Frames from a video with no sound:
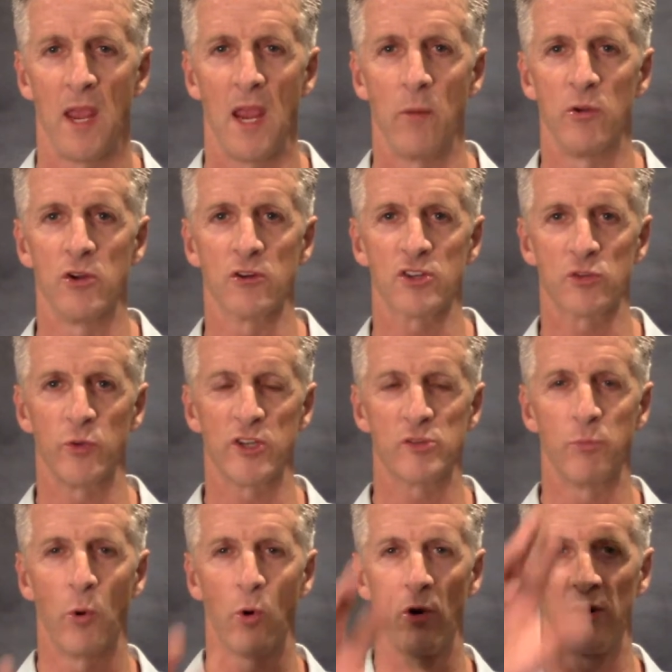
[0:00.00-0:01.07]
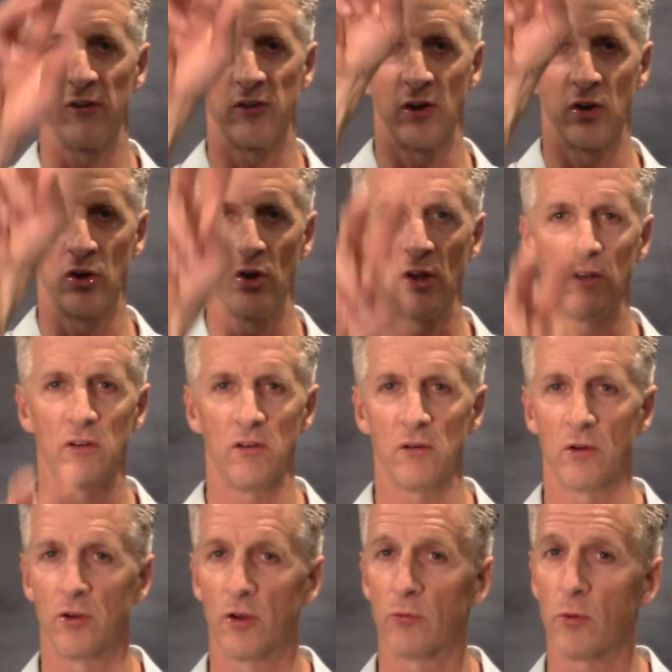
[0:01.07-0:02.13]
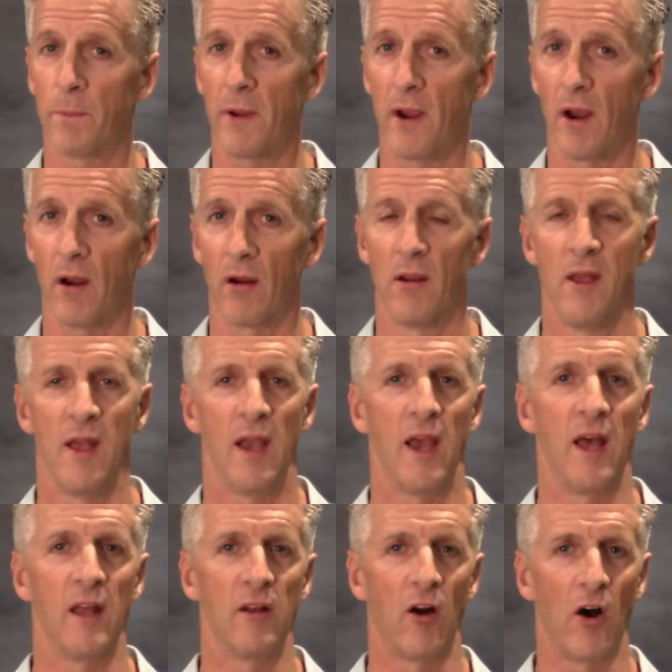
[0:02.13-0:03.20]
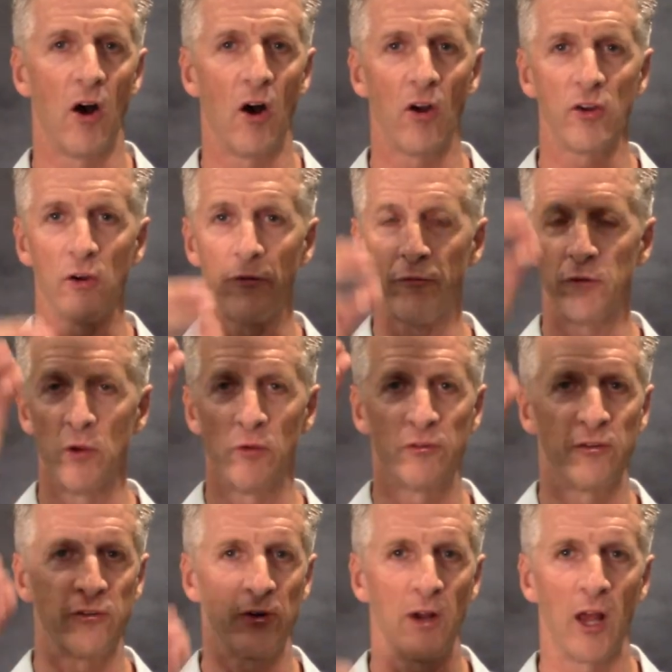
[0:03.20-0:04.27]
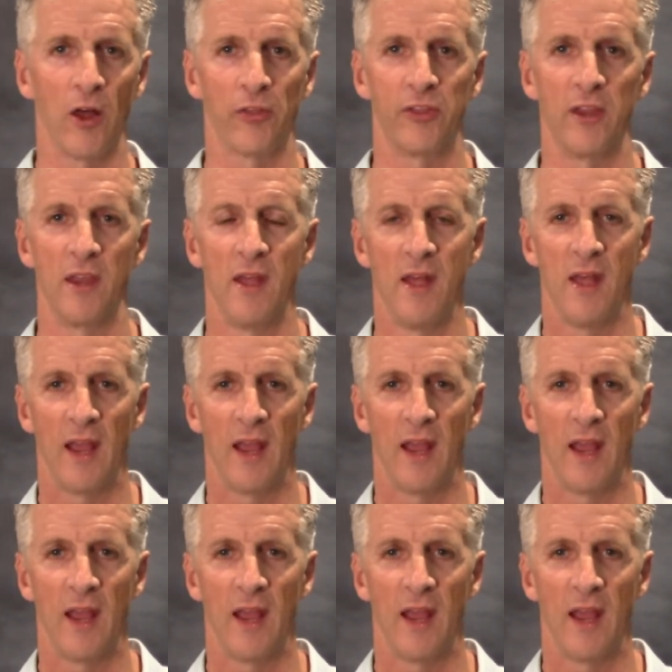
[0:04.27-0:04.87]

And when your switchboard is in good repair and all your fuses are healthy